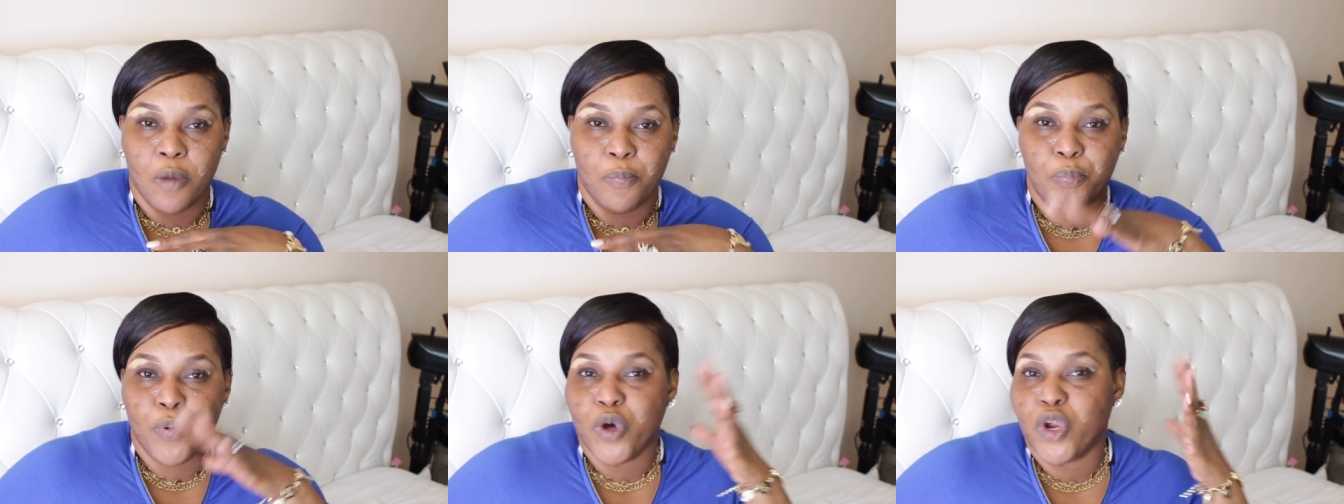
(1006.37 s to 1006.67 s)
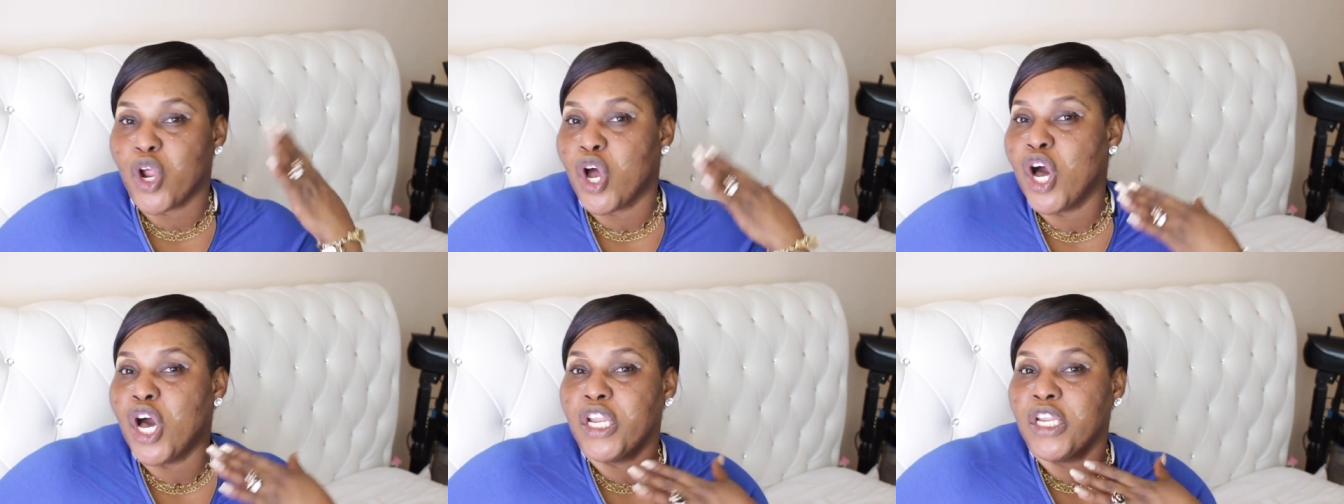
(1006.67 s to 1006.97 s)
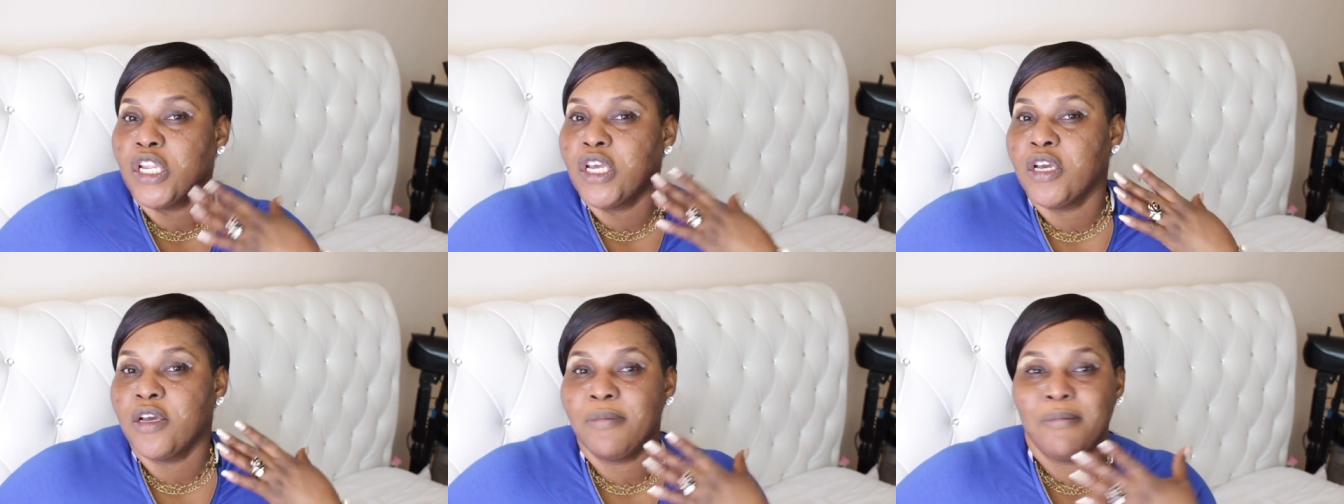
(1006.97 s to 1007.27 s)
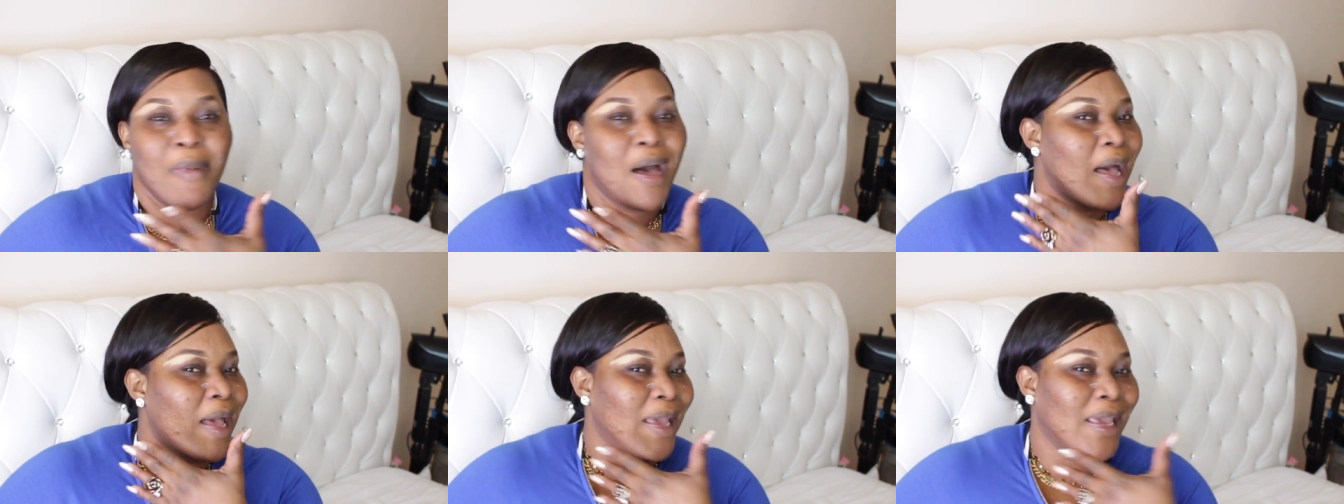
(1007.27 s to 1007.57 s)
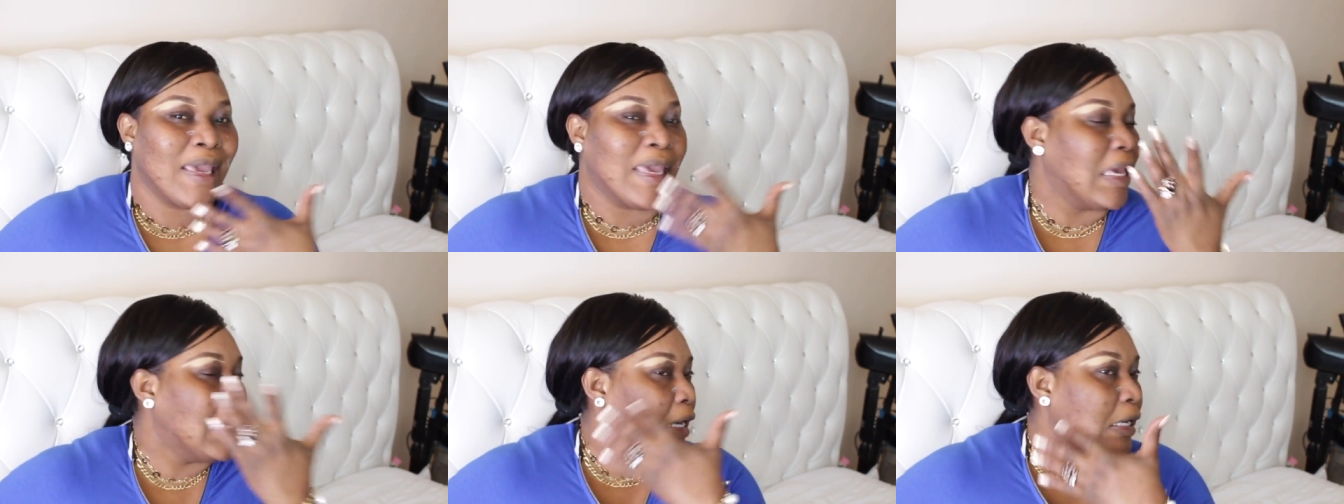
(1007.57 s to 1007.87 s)
put on
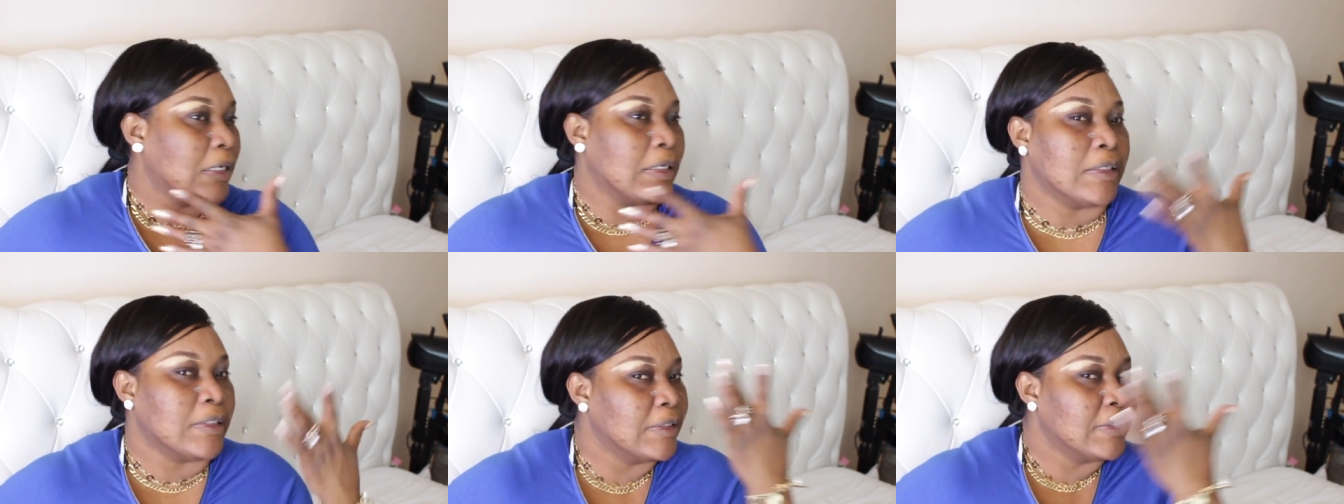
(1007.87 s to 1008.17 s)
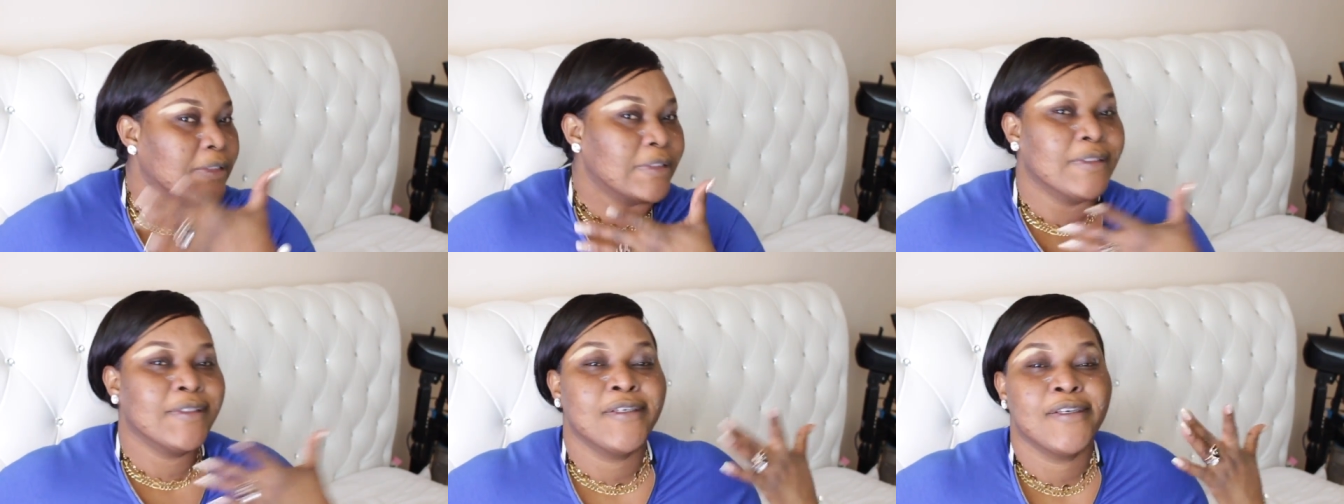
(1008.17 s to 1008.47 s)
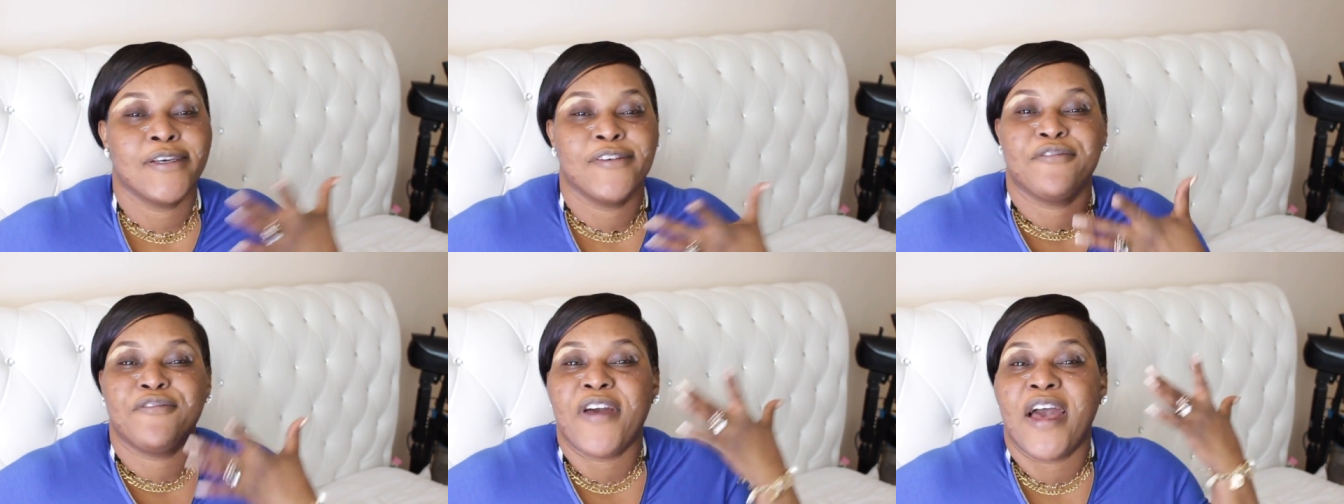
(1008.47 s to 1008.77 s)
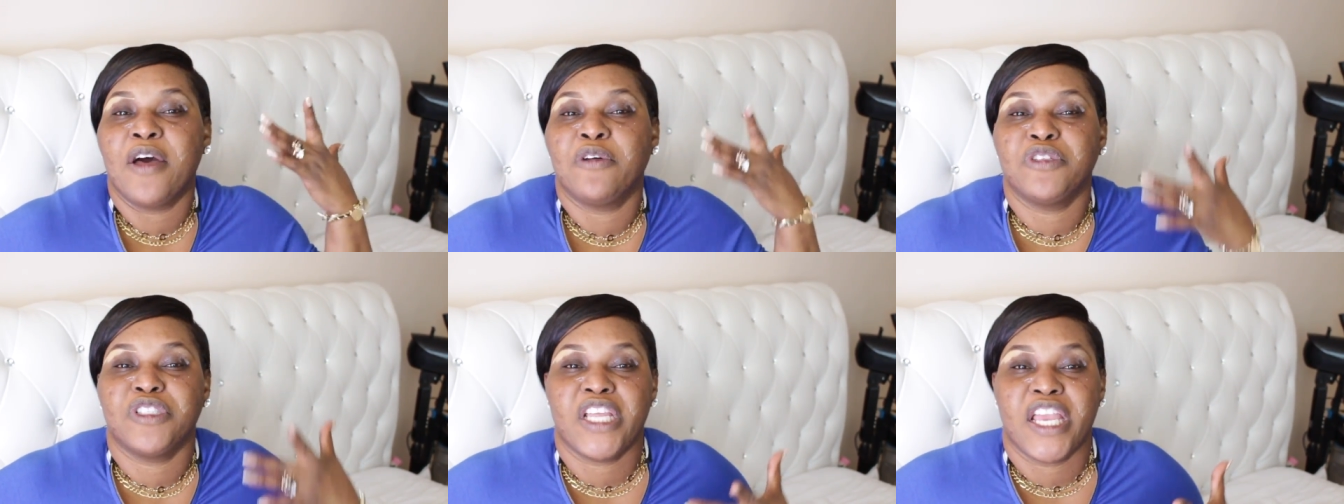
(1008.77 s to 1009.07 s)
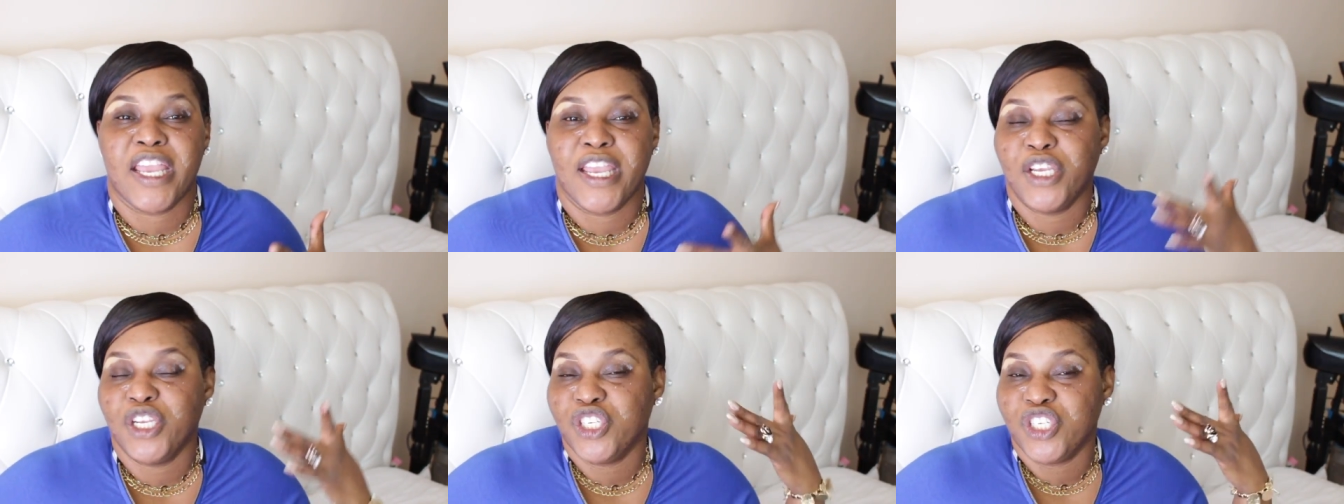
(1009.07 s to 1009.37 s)
my
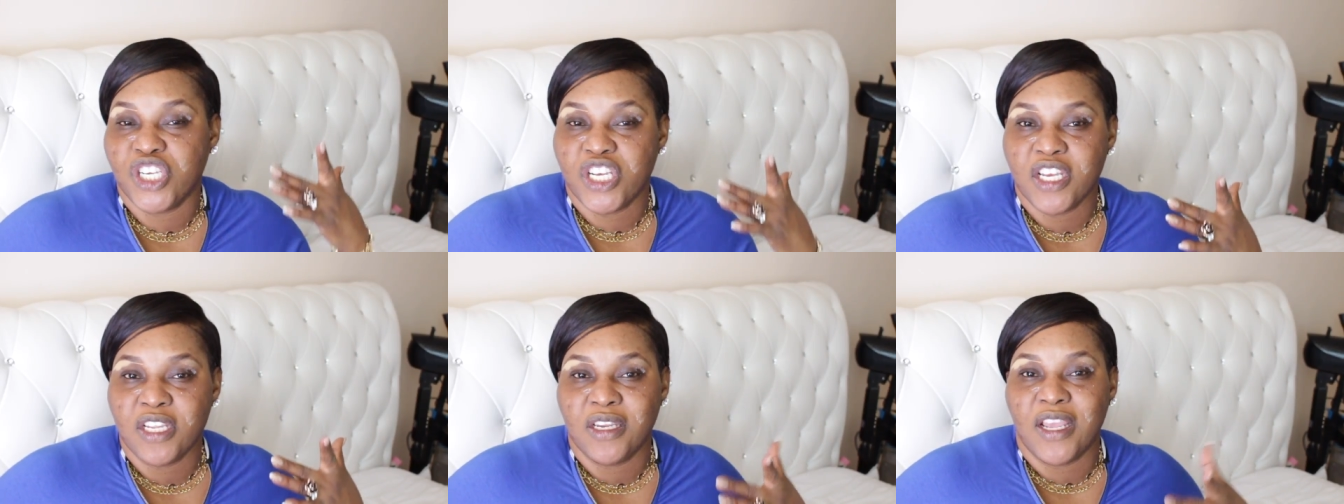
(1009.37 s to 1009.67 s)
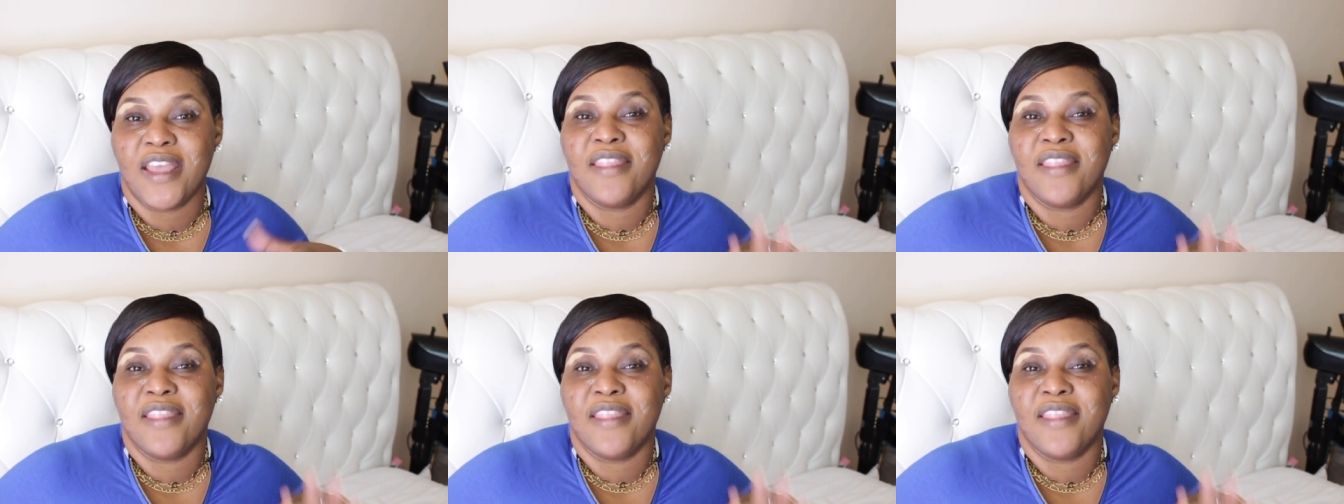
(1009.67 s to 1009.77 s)
foundation,